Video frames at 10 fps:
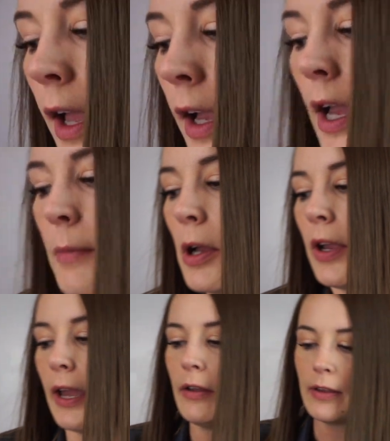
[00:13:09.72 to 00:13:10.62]

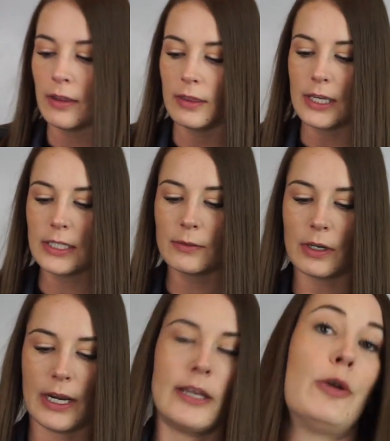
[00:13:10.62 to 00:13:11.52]
Okay, this
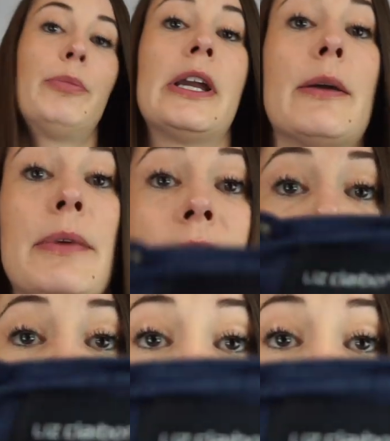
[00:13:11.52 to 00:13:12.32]
one I don't pick up either,